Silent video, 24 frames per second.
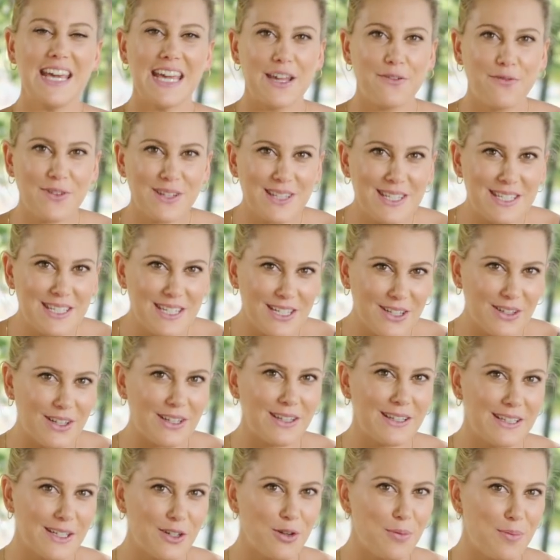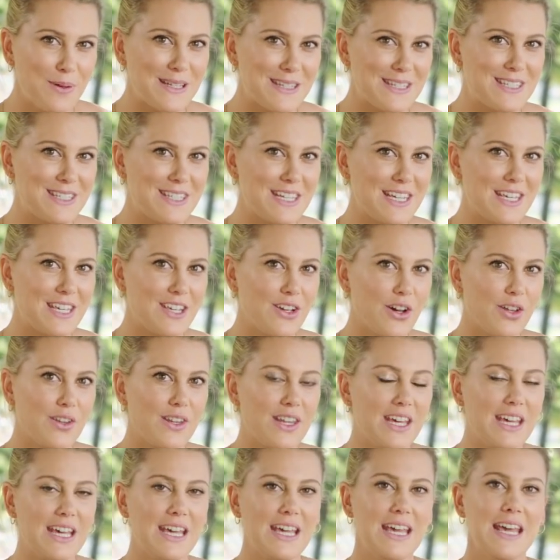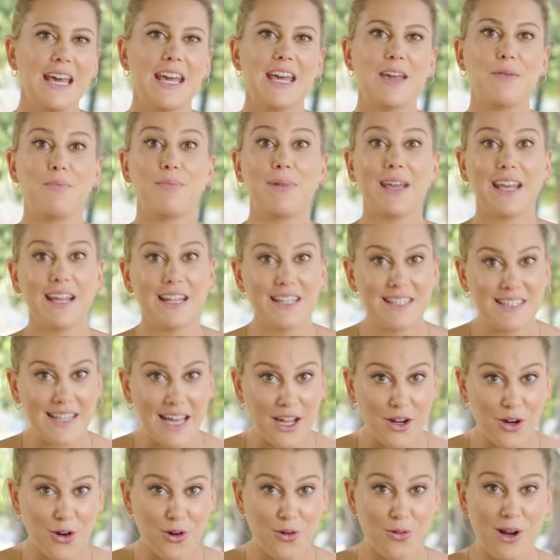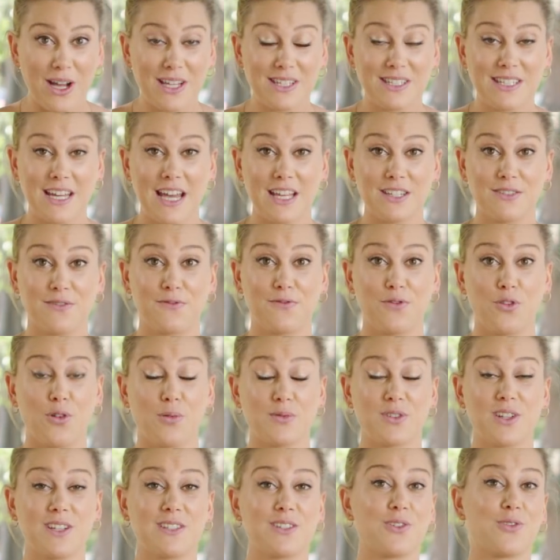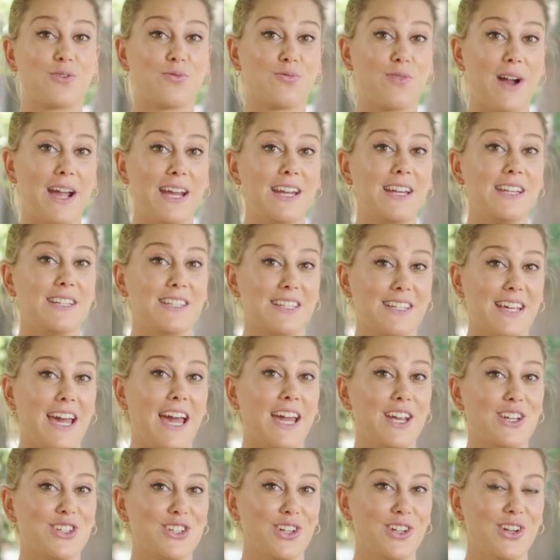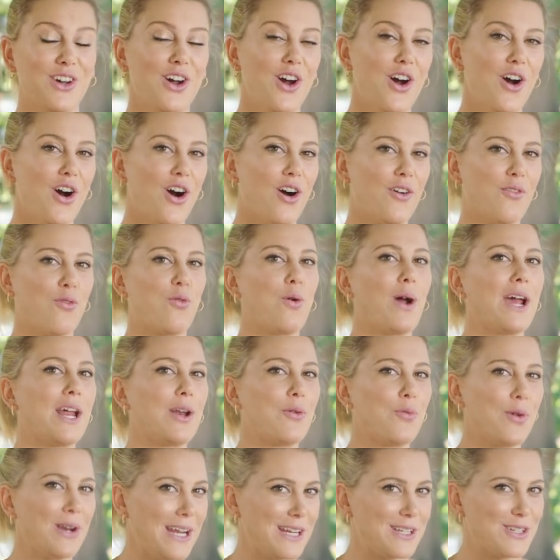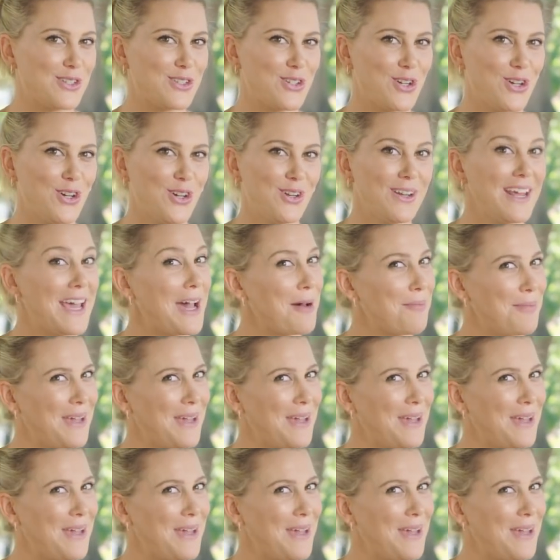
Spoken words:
If it's still a little bit sticky on there, it means that crust hasn't formed. So that's a great indication of when we need to turn our